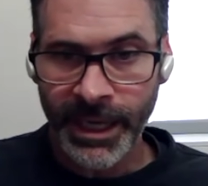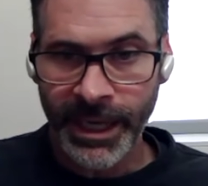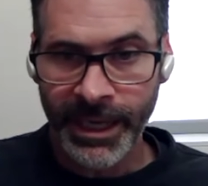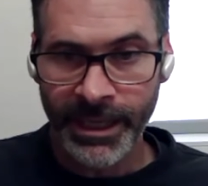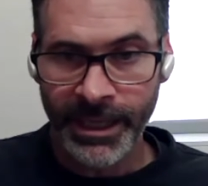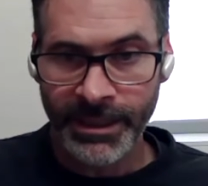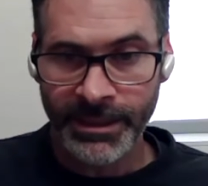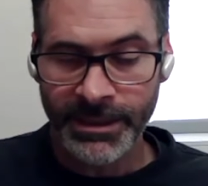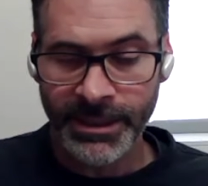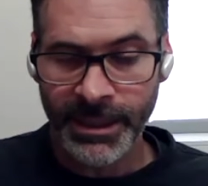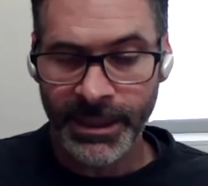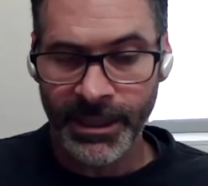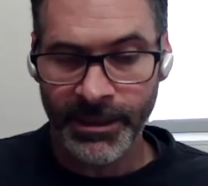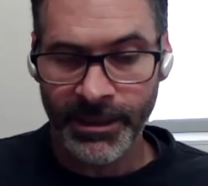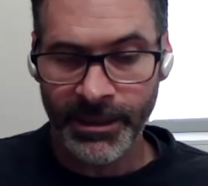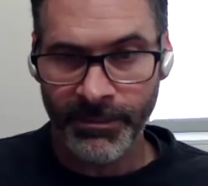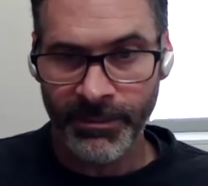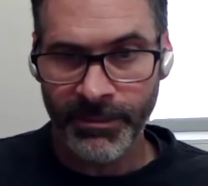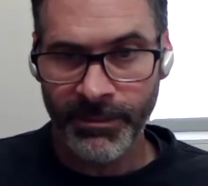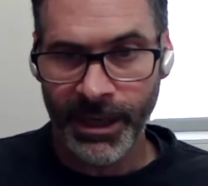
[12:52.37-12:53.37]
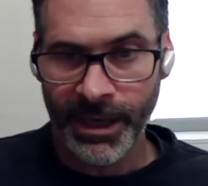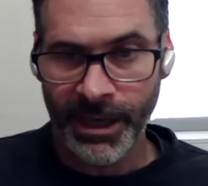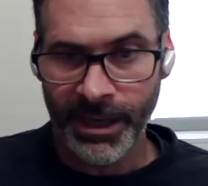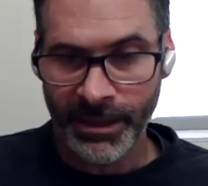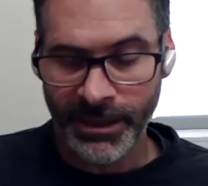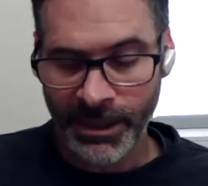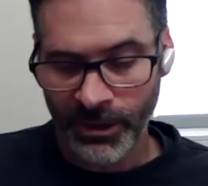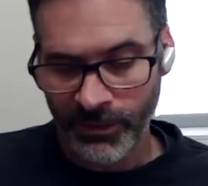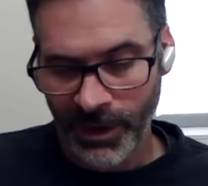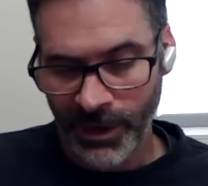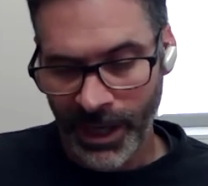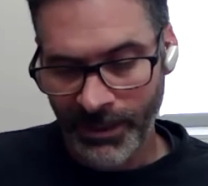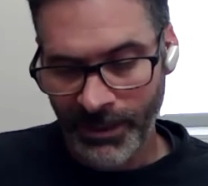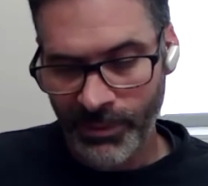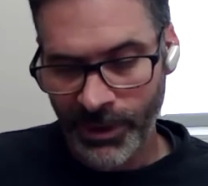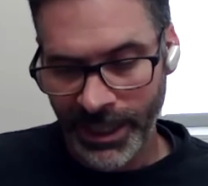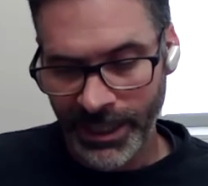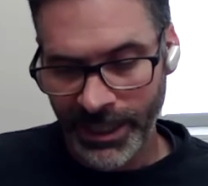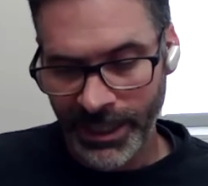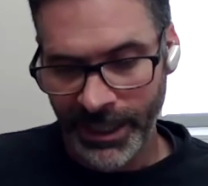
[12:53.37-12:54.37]
And um, uh, you know, I
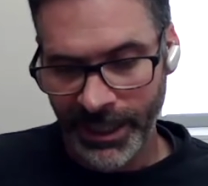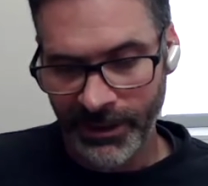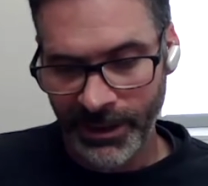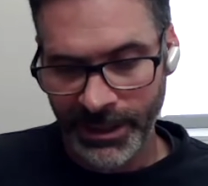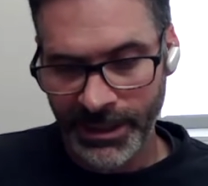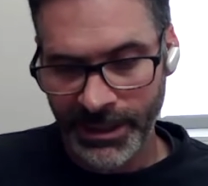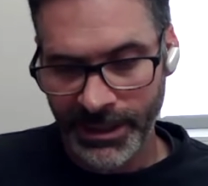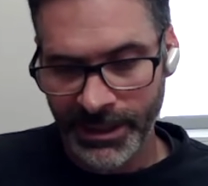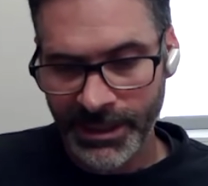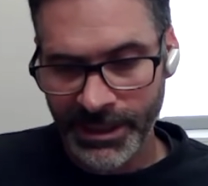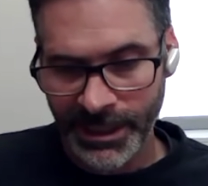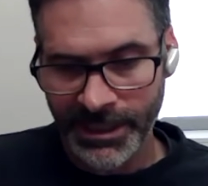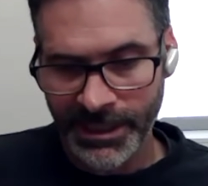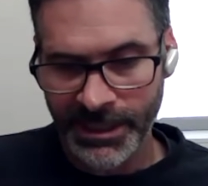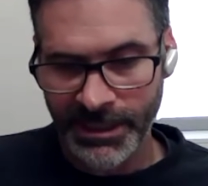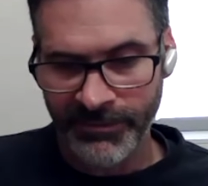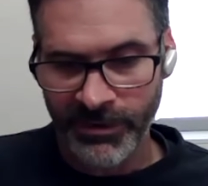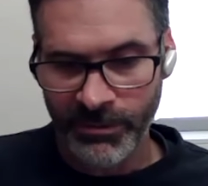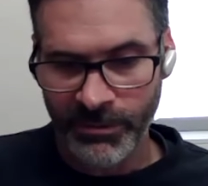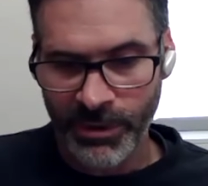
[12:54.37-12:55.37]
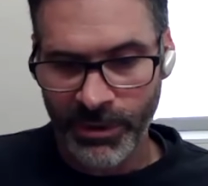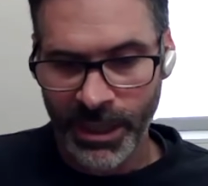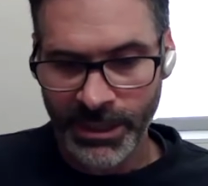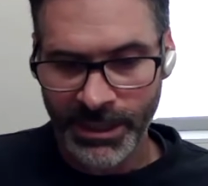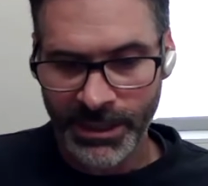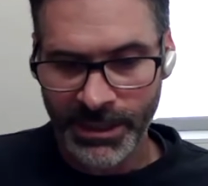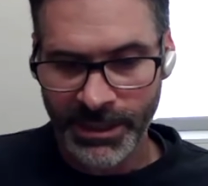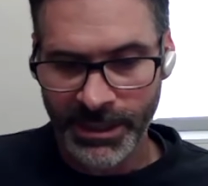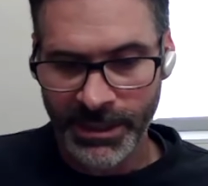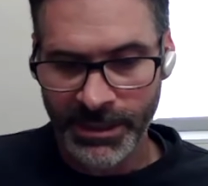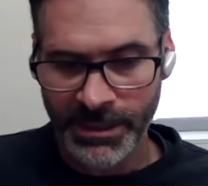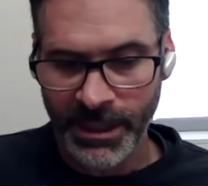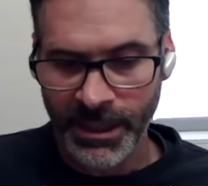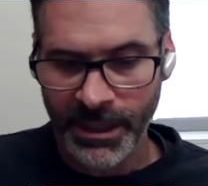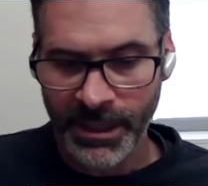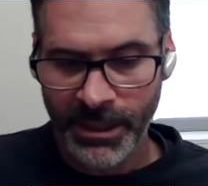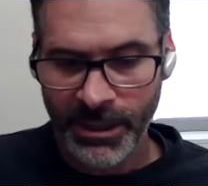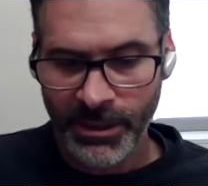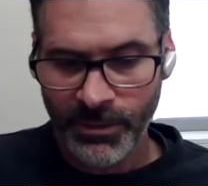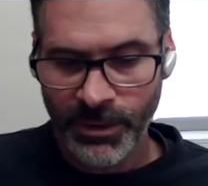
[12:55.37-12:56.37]
break it down into six different processes
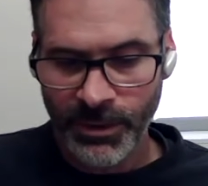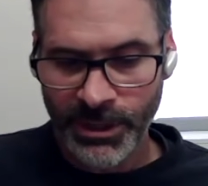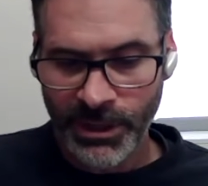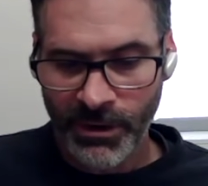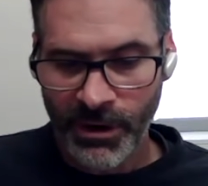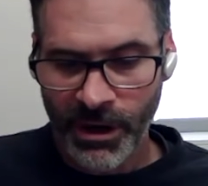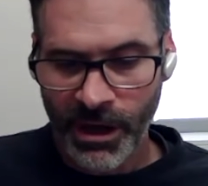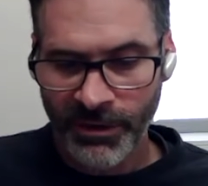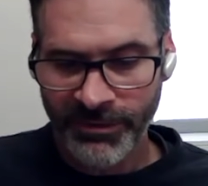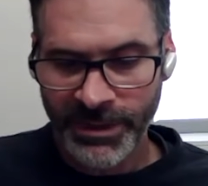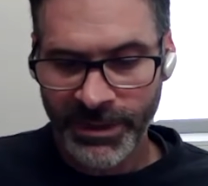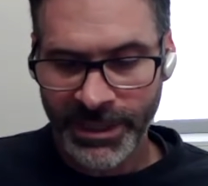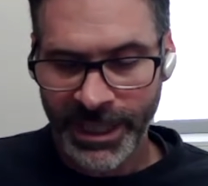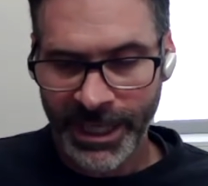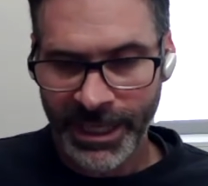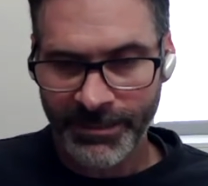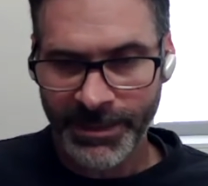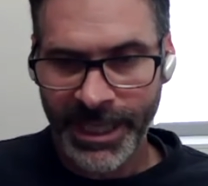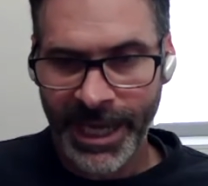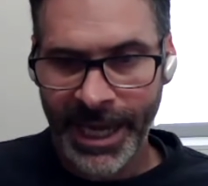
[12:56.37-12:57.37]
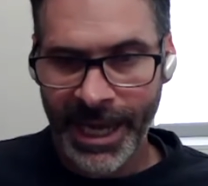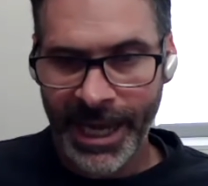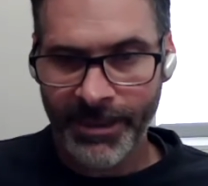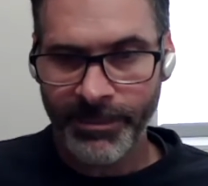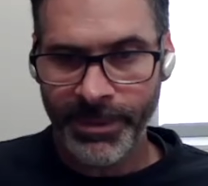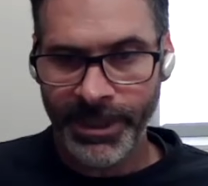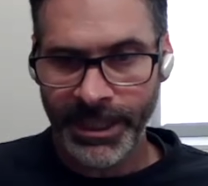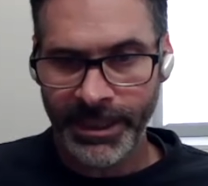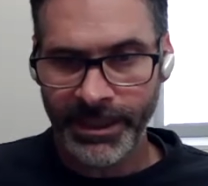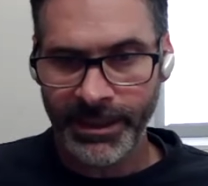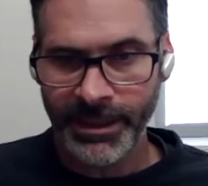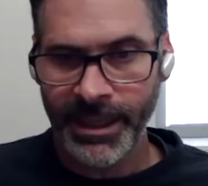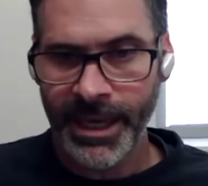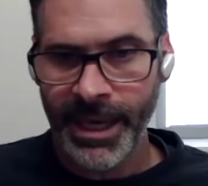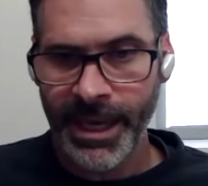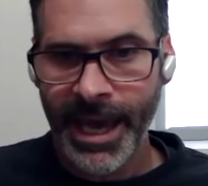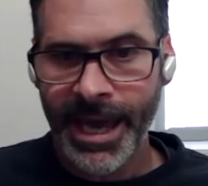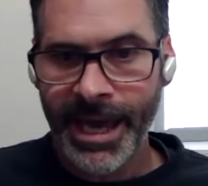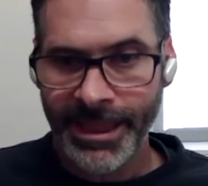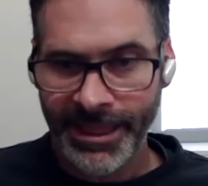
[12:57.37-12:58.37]
which are oftentimes happening
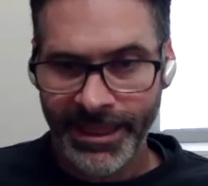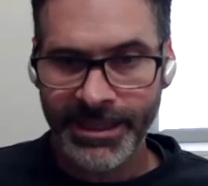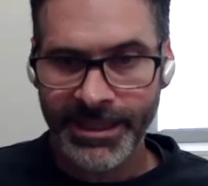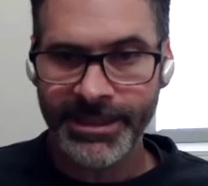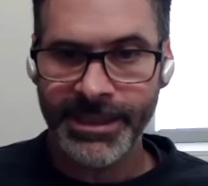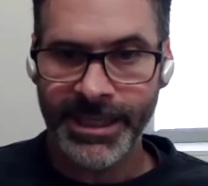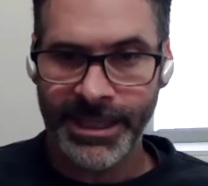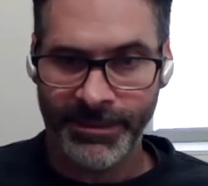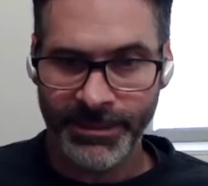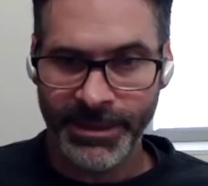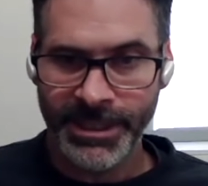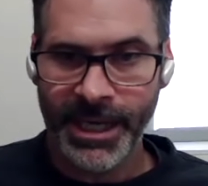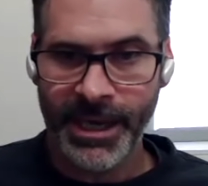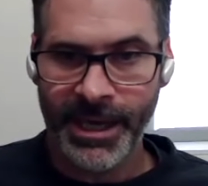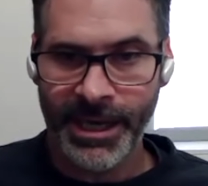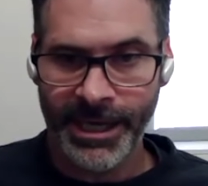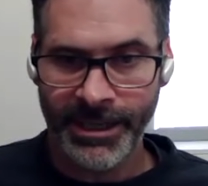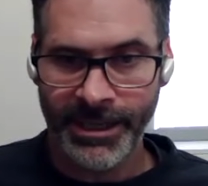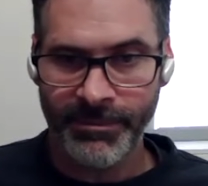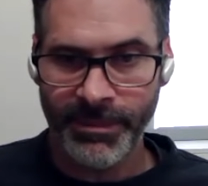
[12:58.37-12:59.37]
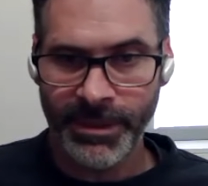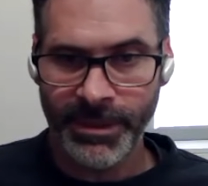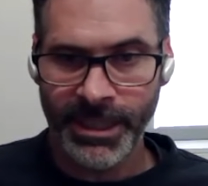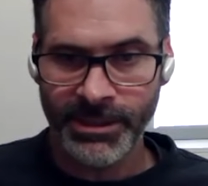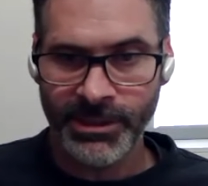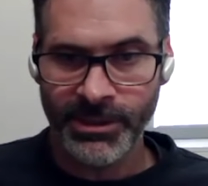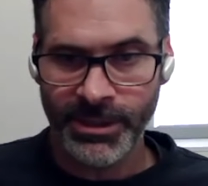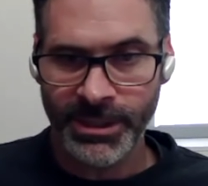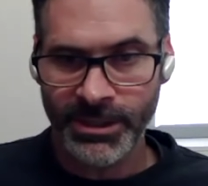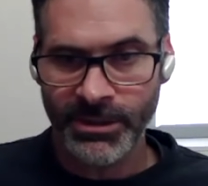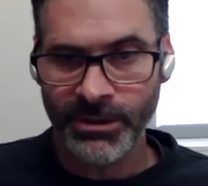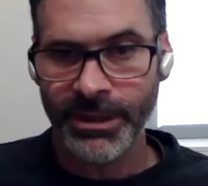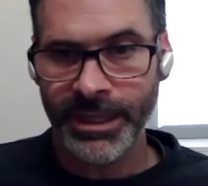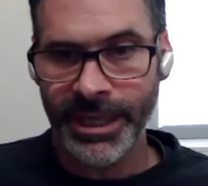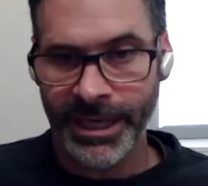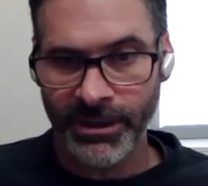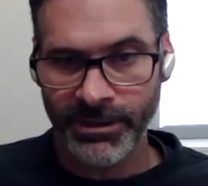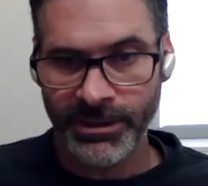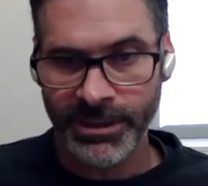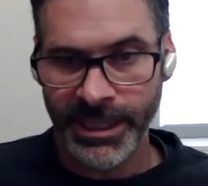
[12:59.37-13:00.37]
at the same time. And so these are
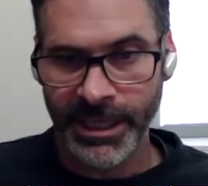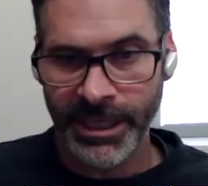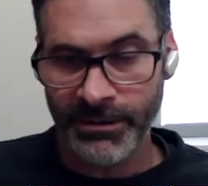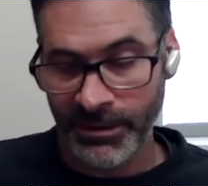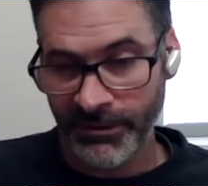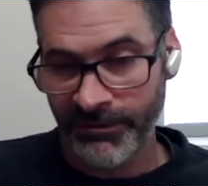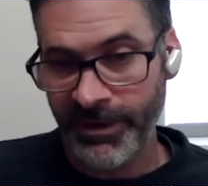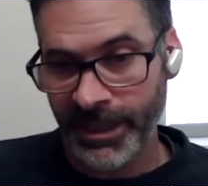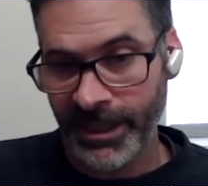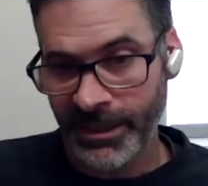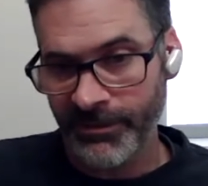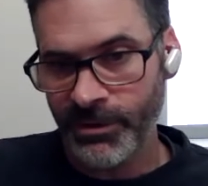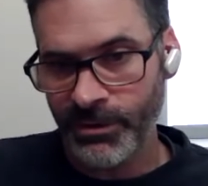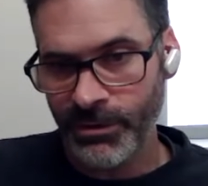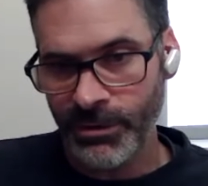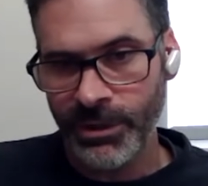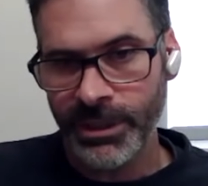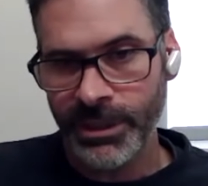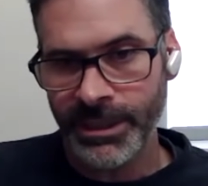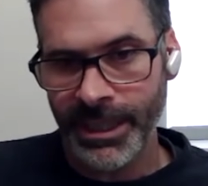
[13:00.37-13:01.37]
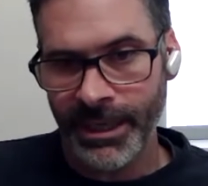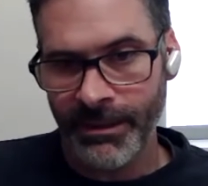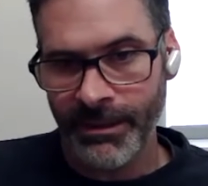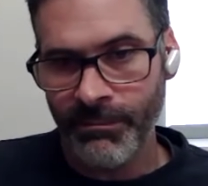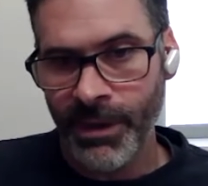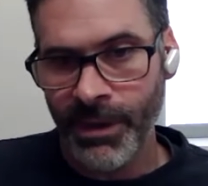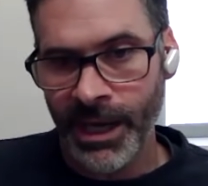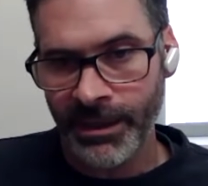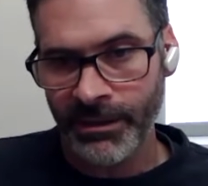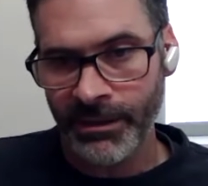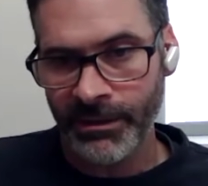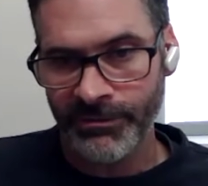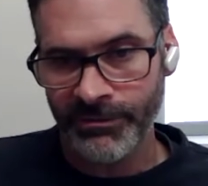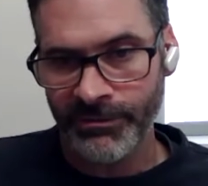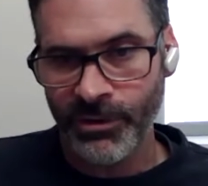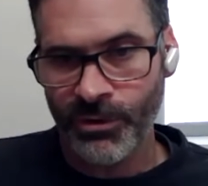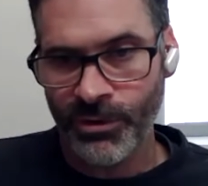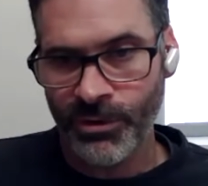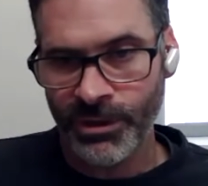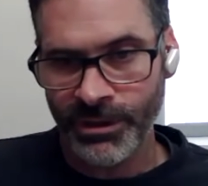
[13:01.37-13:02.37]
layered together. In fact, if you look at that model
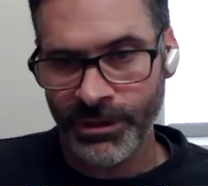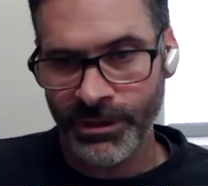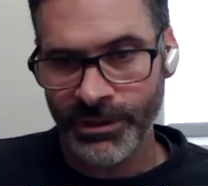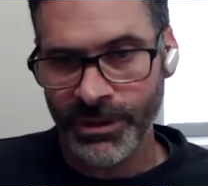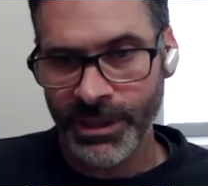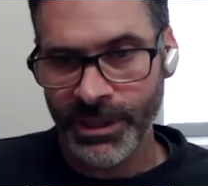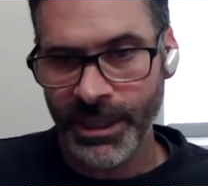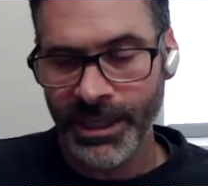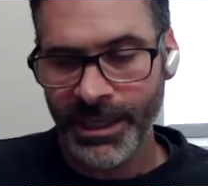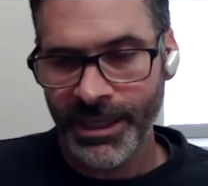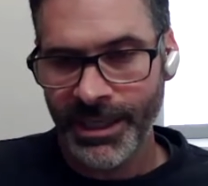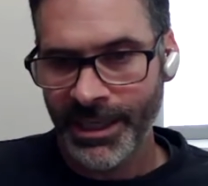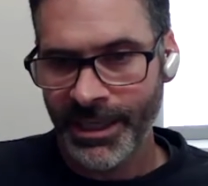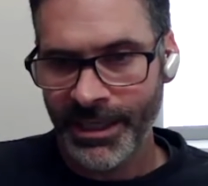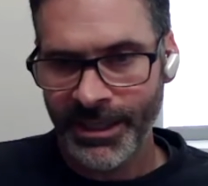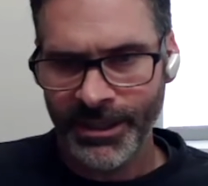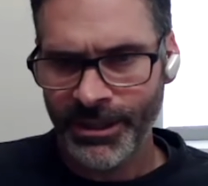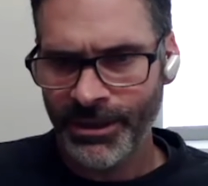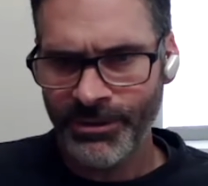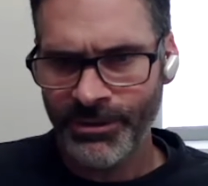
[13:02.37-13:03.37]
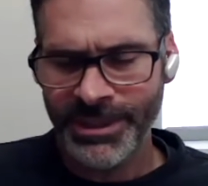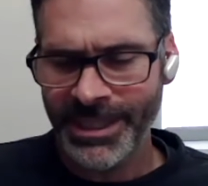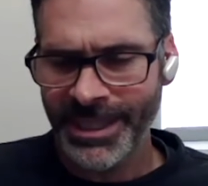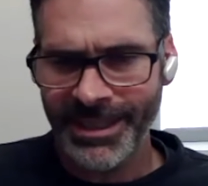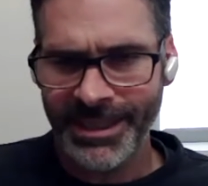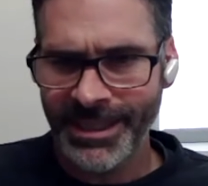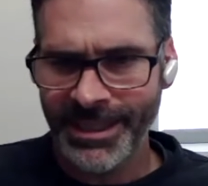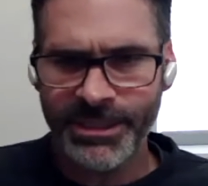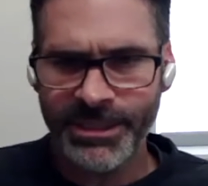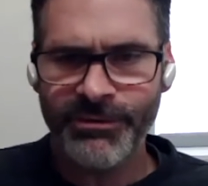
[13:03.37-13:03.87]
of corals, it includes at